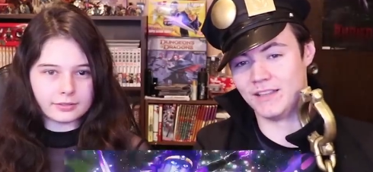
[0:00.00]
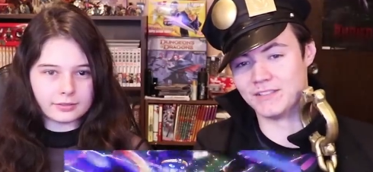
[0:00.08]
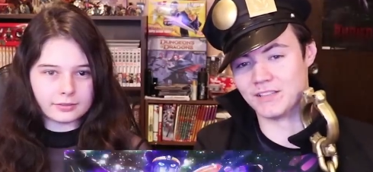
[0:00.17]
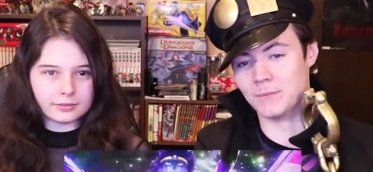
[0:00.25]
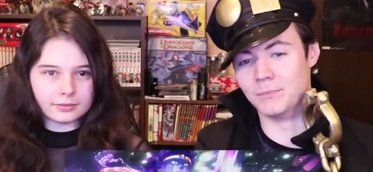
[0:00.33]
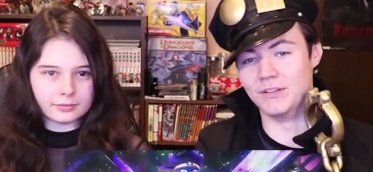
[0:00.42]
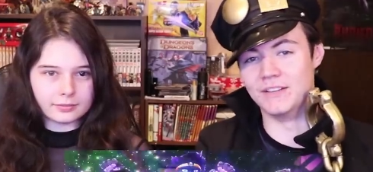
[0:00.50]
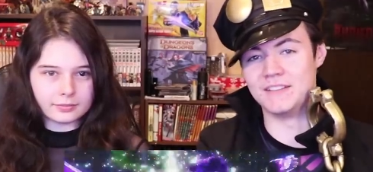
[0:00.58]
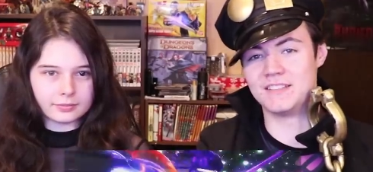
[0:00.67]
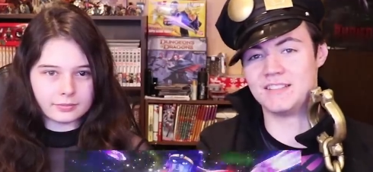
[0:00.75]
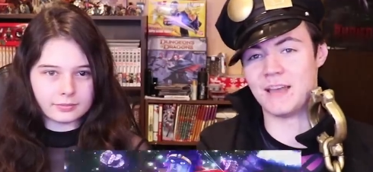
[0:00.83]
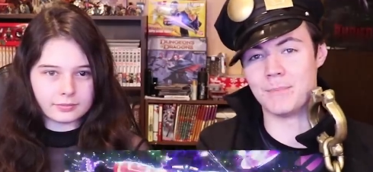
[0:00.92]
Speaker 1: It's a
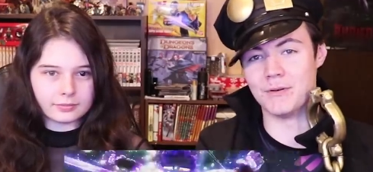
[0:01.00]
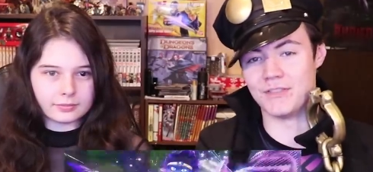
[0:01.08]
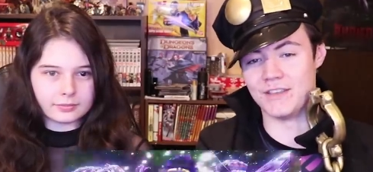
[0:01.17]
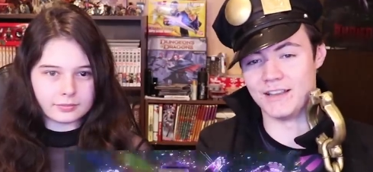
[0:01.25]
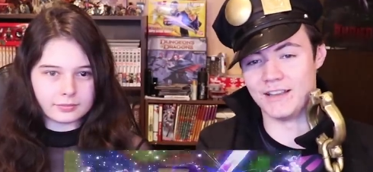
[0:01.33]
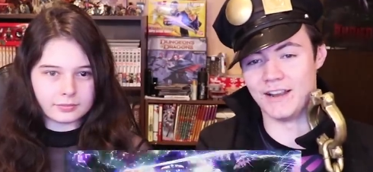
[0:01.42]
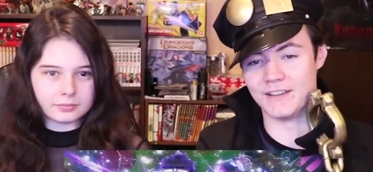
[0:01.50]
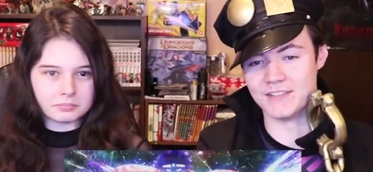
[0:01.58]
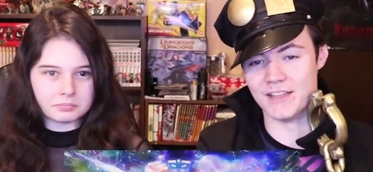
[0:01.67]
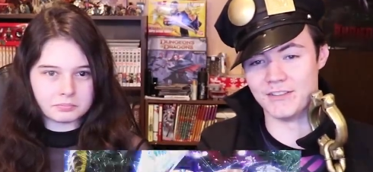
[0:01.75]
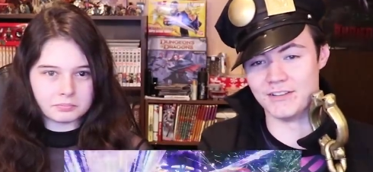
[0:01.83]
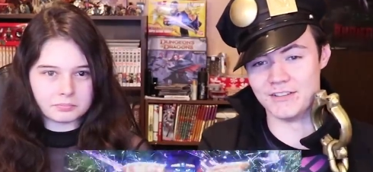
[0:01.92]
completely separate thing. It
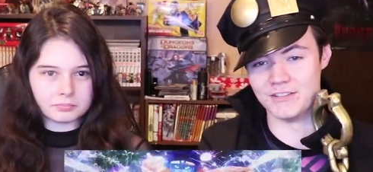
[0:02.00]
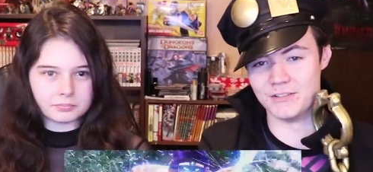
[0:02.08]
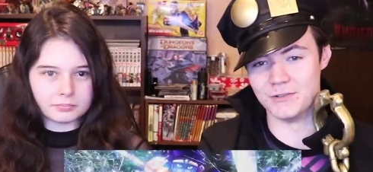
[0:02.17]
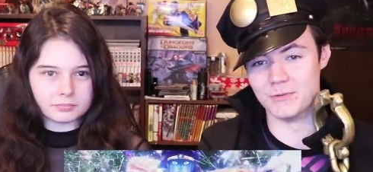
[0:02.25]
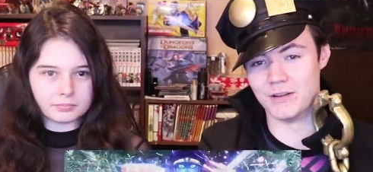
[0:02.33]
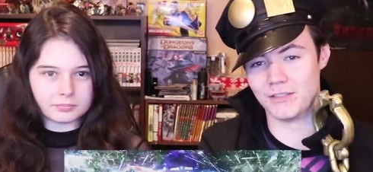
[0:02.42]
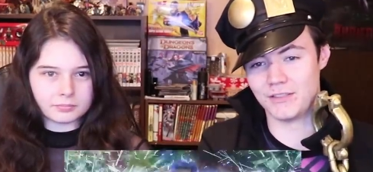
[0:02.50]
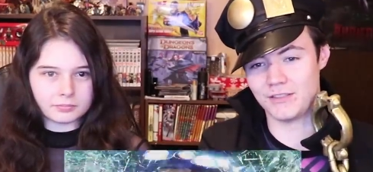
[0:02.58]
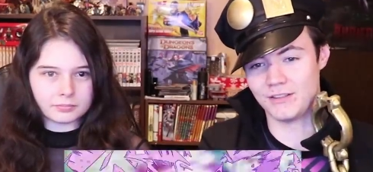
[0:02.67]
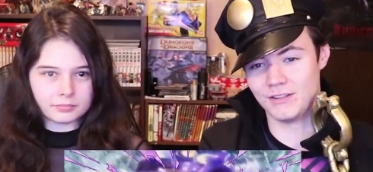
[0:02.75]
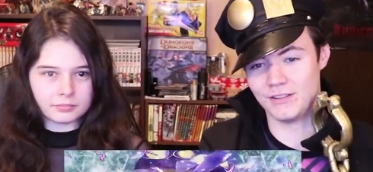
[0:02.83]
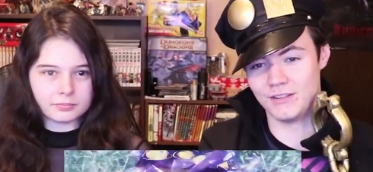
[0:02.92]
has nothing to do with
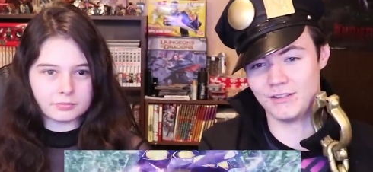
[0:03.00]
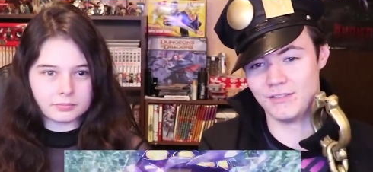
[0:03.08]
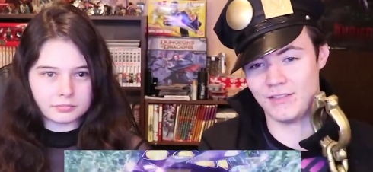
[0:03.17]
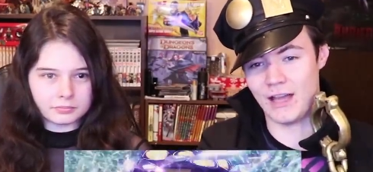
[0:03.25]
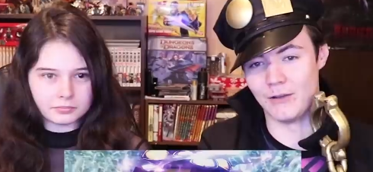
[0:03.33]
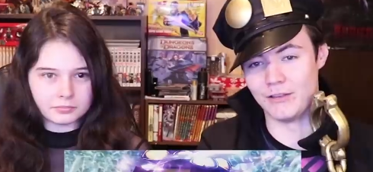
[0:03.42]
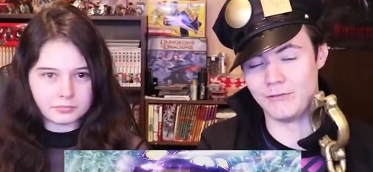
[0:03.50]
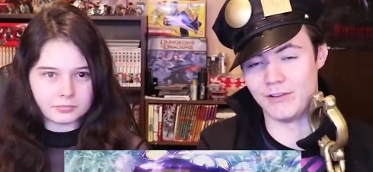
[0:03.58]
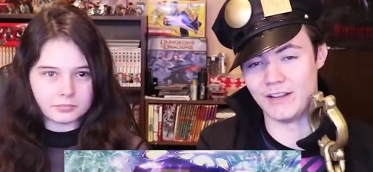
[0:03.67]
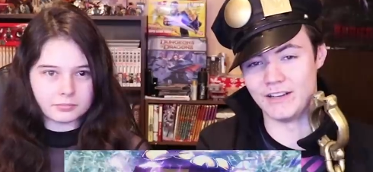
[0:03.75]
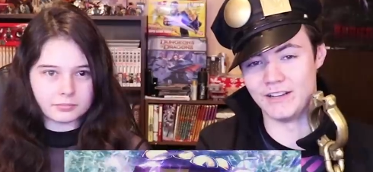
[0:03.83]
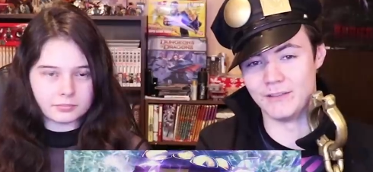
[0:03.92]
how they
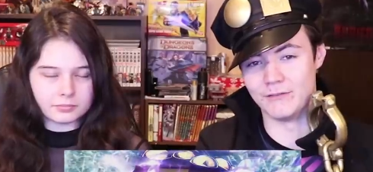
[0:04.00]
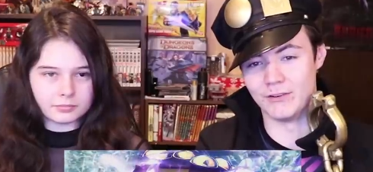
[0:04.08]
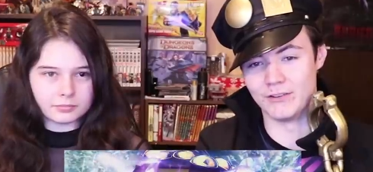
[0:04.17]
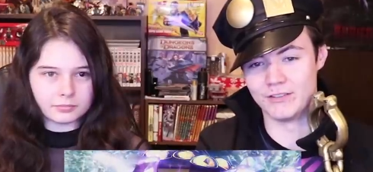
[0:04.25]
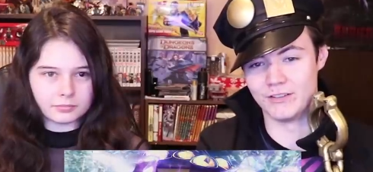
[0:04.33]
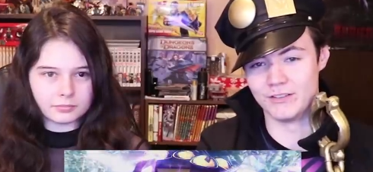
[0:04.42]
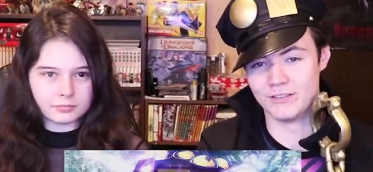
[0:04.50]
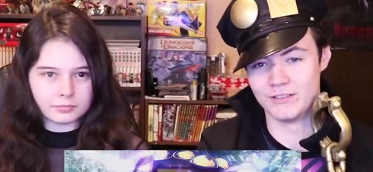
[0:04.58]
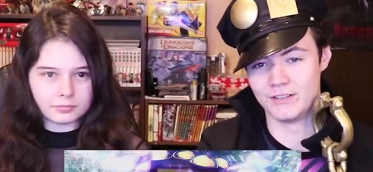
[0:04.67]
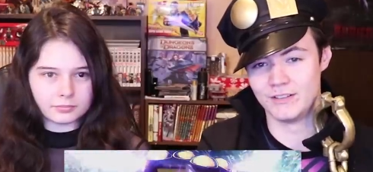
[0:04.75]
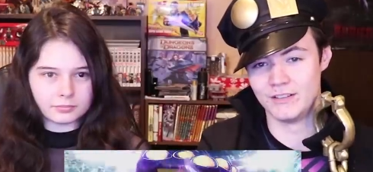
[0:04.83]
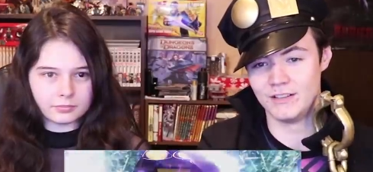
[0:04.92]
fight in the first
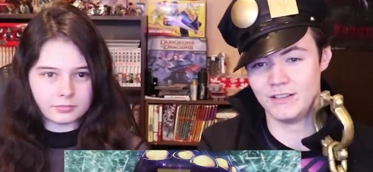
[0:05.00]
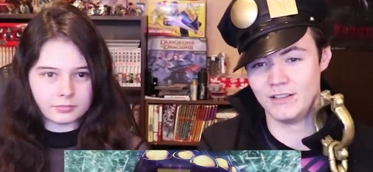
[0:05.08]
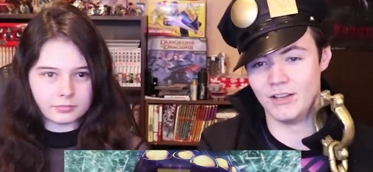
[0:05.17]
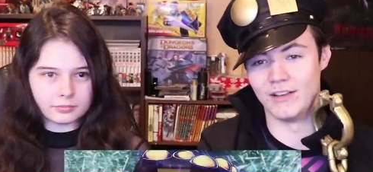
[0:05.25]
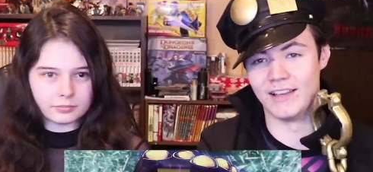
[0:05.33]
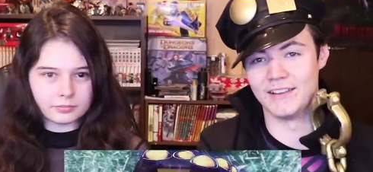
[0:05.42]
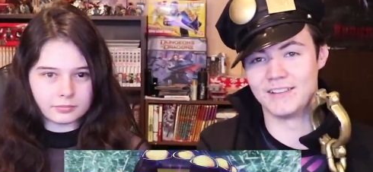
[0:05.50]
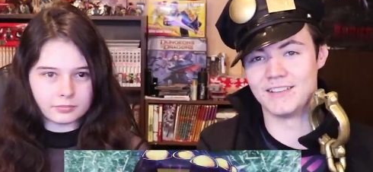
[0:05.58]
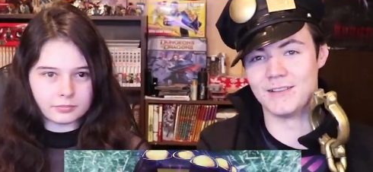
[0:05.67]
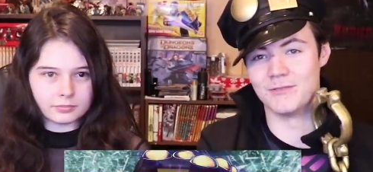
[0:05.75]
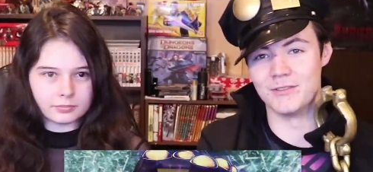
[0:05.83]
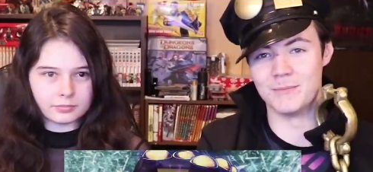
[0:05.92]
two. Okay,
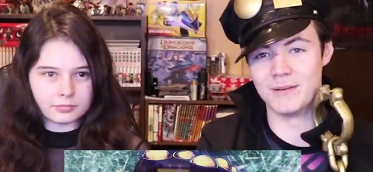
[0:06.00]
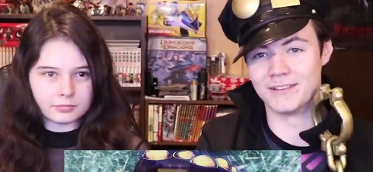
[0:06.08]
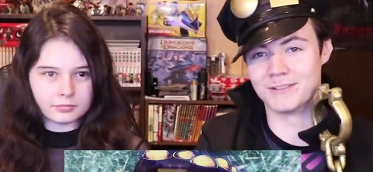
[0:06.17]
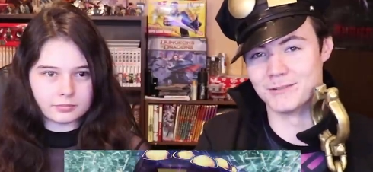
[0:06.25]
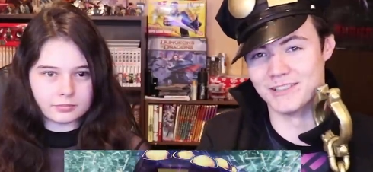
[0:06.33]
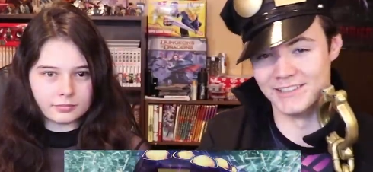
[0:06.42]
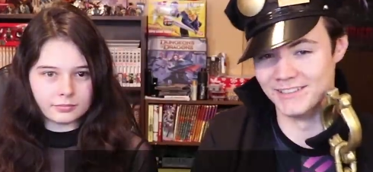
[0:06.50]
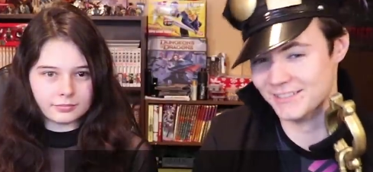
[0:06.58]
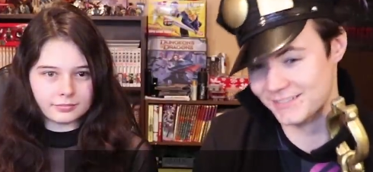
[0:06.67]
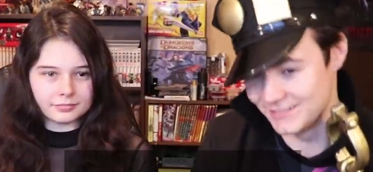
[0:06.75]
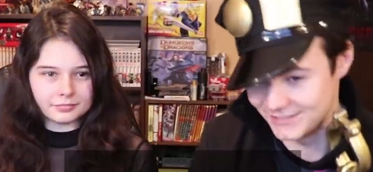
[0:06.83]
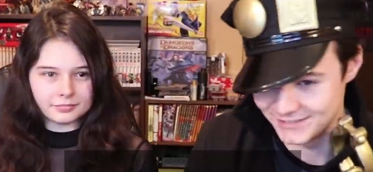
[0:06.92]
time for the best one.
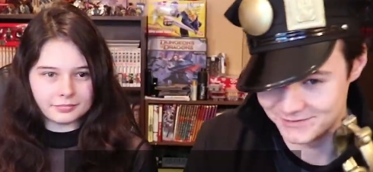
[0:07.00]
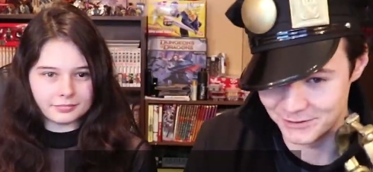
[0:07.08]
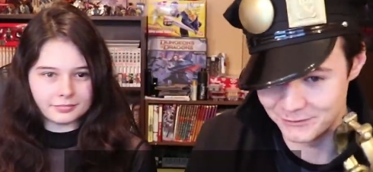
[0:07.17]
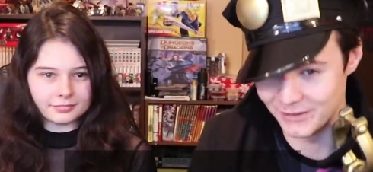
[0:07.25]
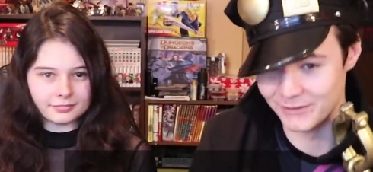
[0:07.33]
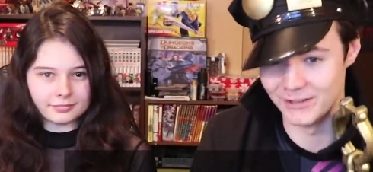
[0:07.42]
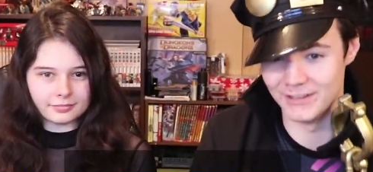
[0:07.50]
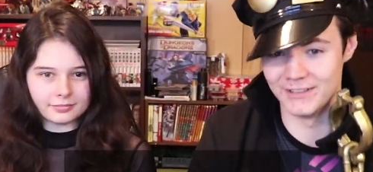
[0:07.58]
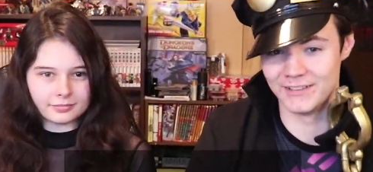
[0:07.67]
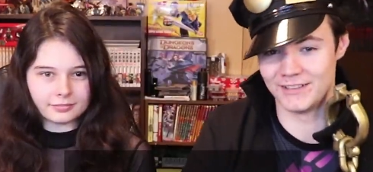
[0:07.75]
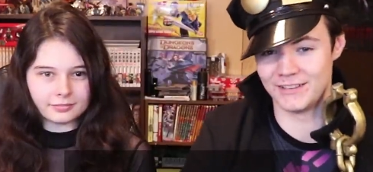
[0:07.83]
My favorite.